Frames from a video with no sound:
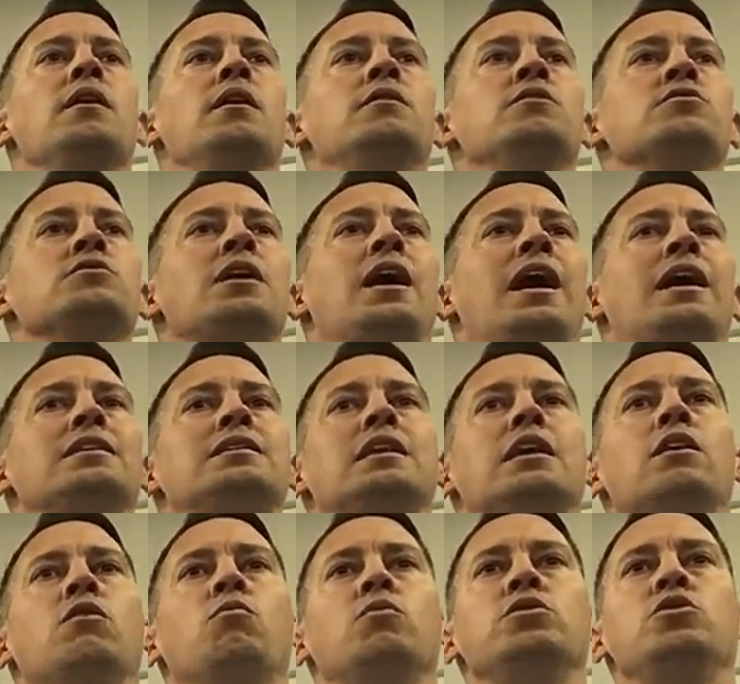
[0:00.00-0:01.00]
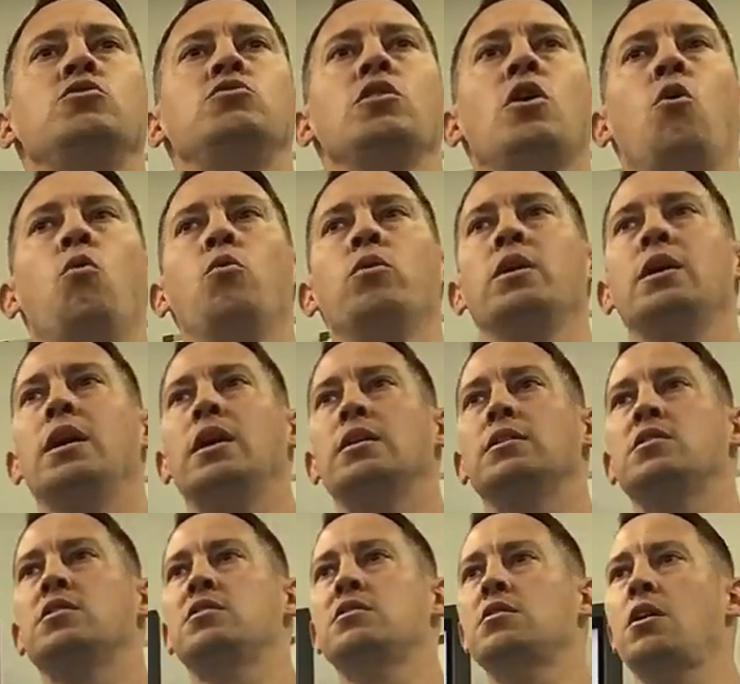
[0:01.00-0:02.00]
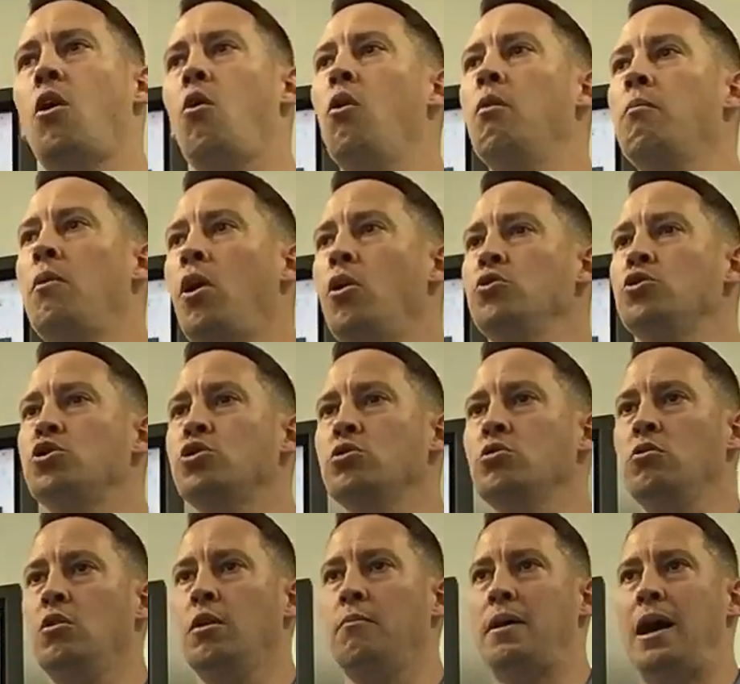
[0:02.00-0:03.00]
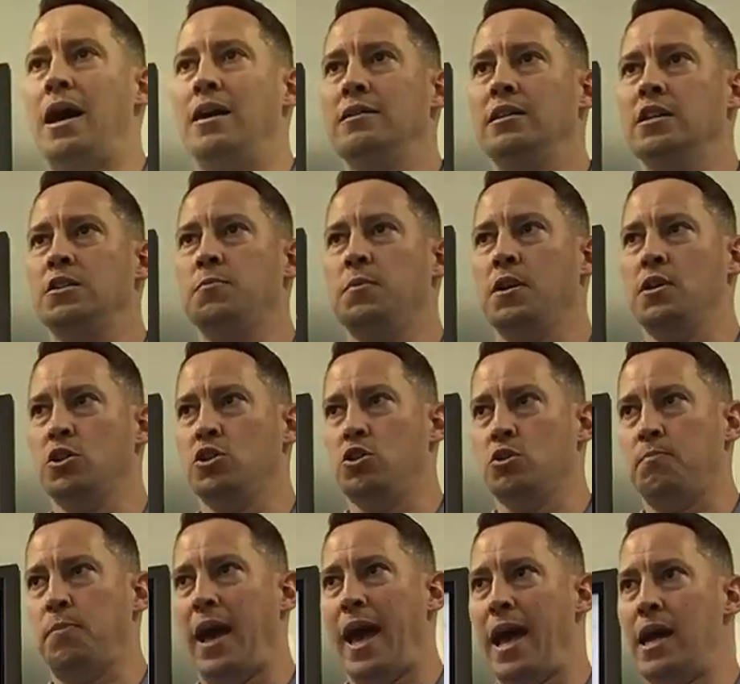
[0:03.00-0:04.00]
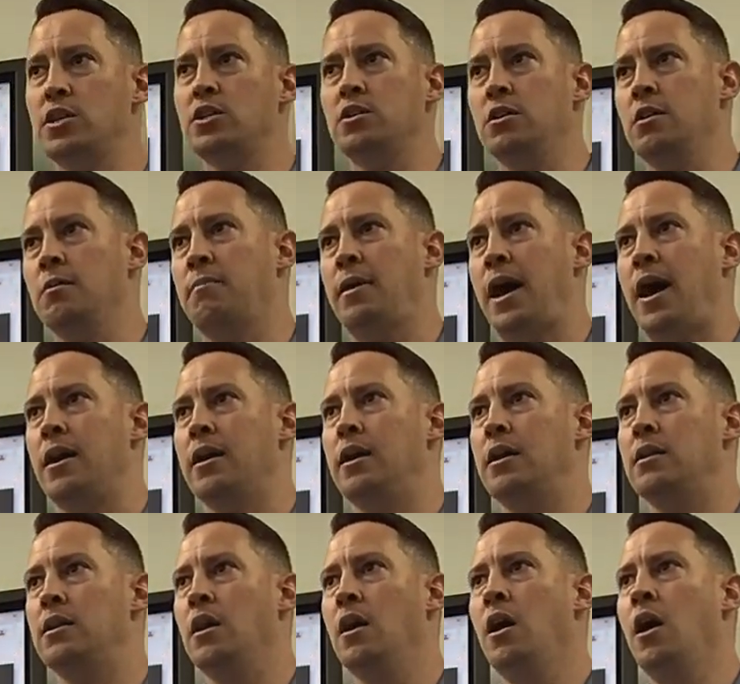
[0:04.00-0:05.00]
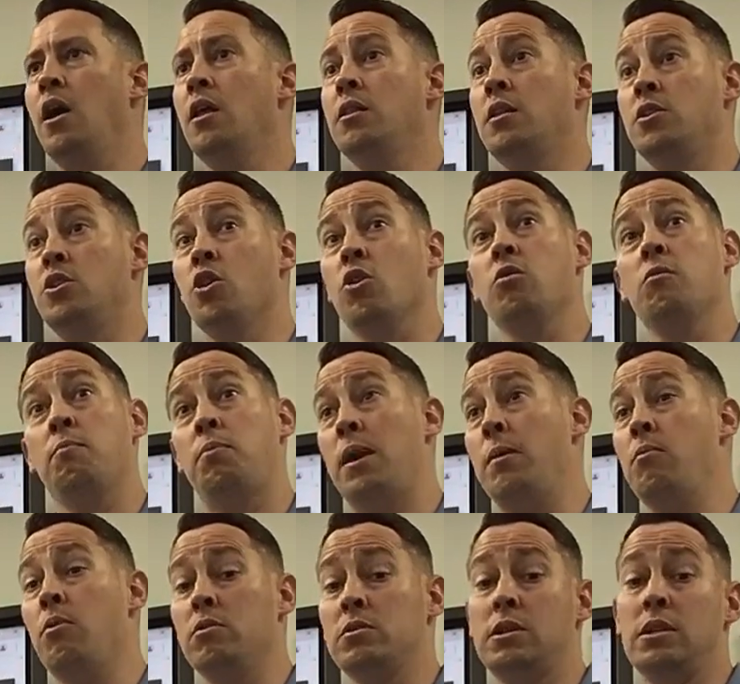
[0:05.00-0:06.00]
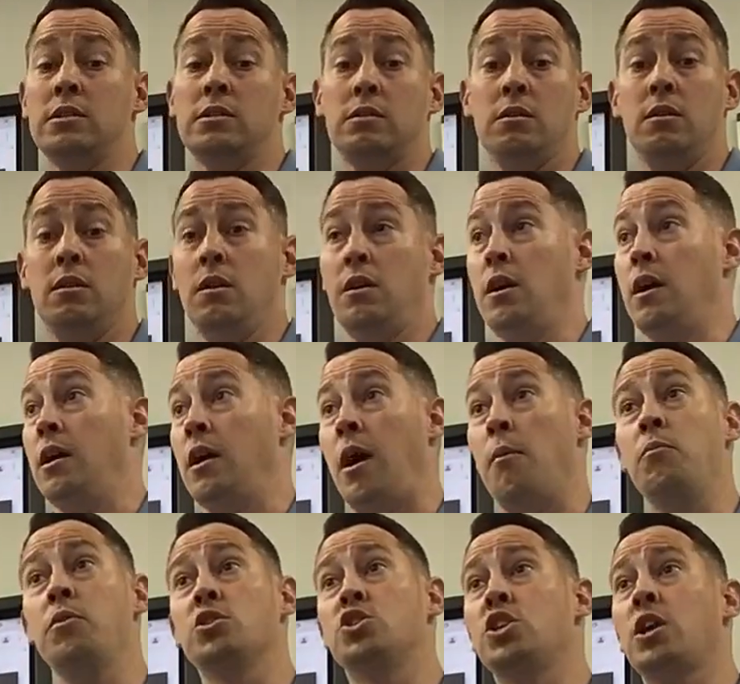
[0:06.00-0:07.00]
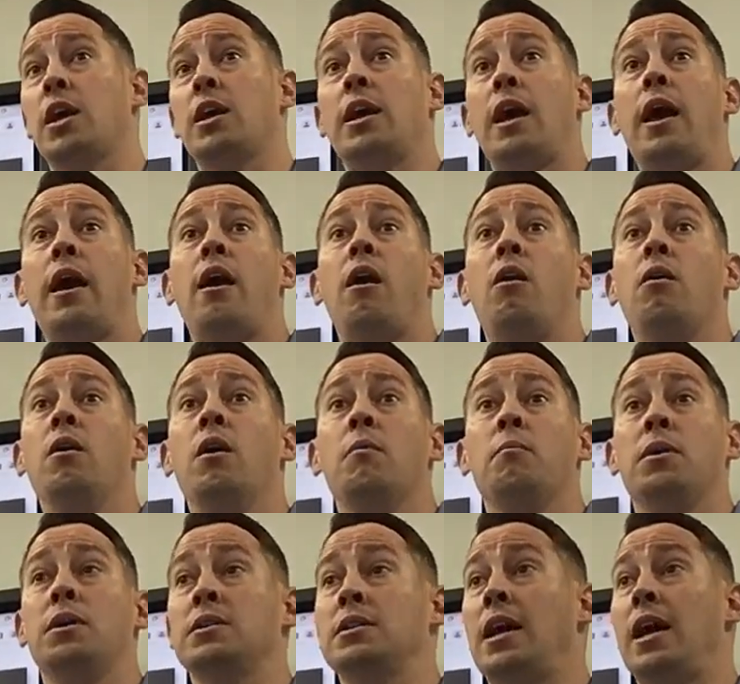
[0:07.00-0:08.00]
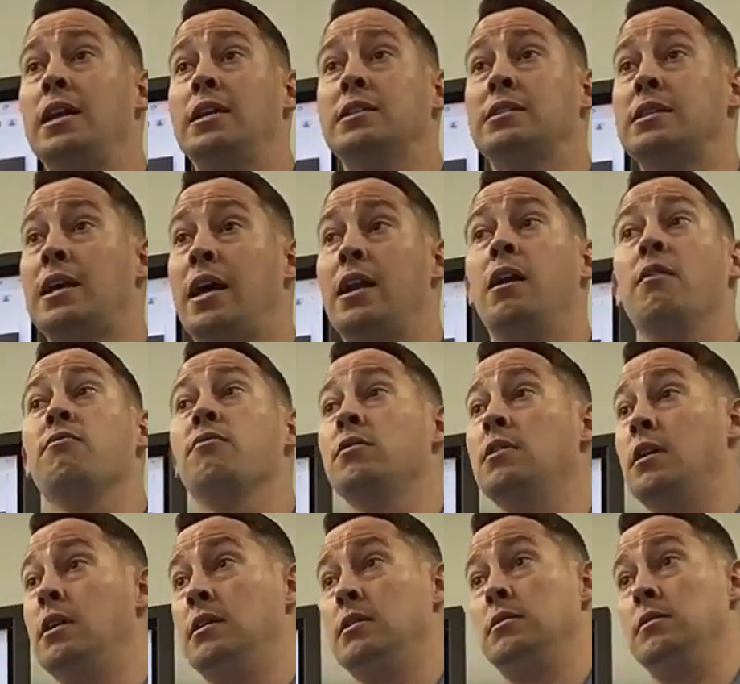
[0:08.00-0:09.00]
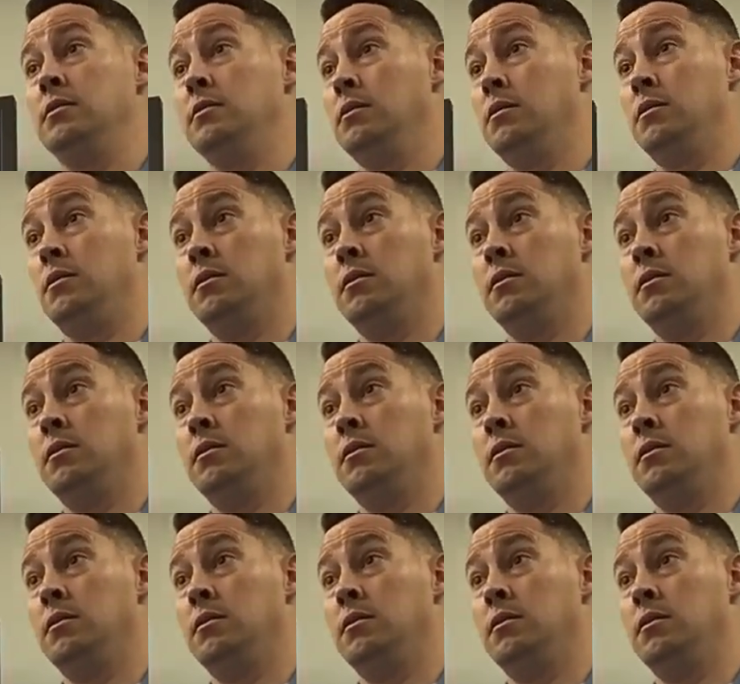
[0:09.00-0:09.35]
There's an idea when you don't want to get so emotional about this because you're passionate about it, that people says, I'm going to check out because I didn't sign up for this.